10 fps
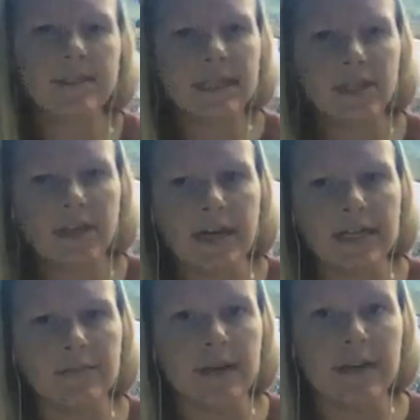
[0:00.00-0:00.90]
of the cigarette
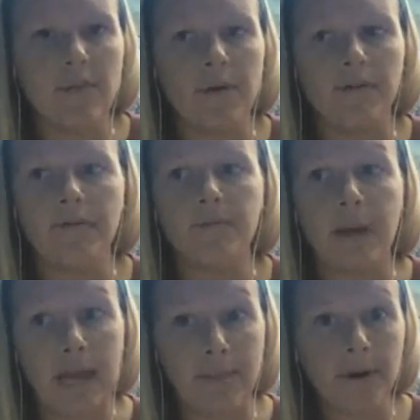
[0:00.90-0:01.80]
is made up of
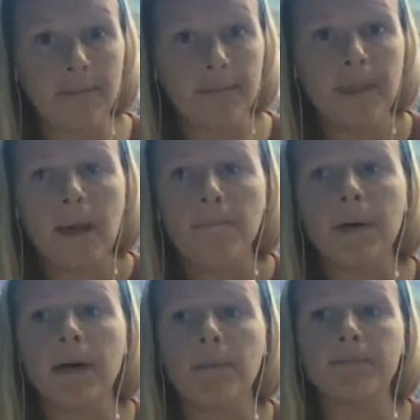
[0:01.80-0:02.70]
paper,
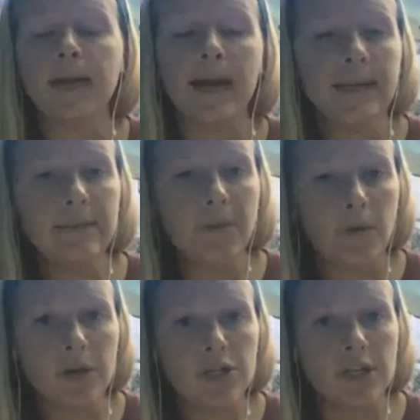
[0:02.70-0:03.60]
but a tiny
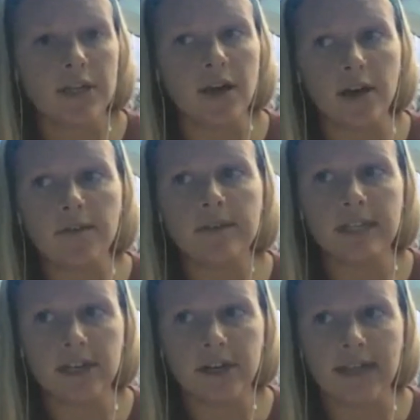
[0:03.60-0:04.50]
portion of
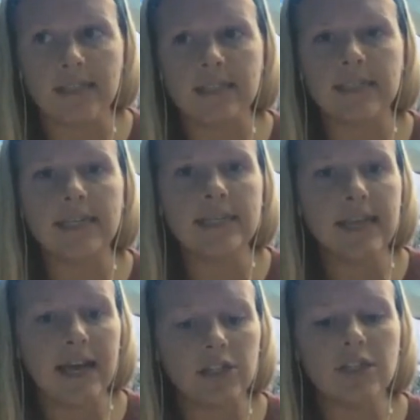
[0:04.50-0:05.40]
cigarettes is
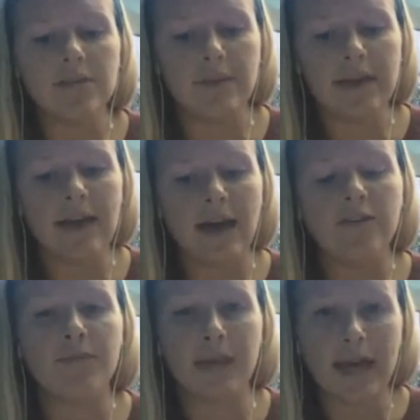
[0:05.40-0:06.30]
actually made out
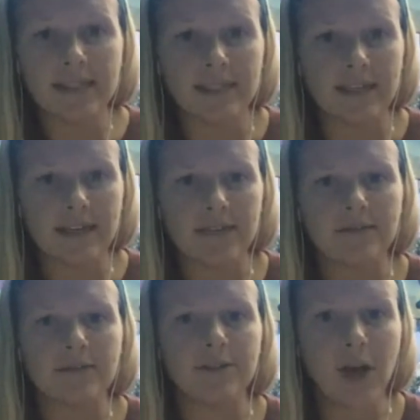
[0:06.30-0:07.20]
of plastic.
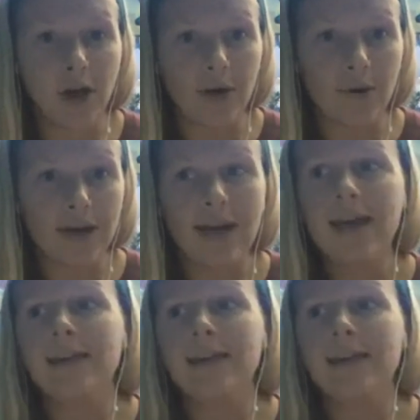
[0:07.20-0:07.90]
So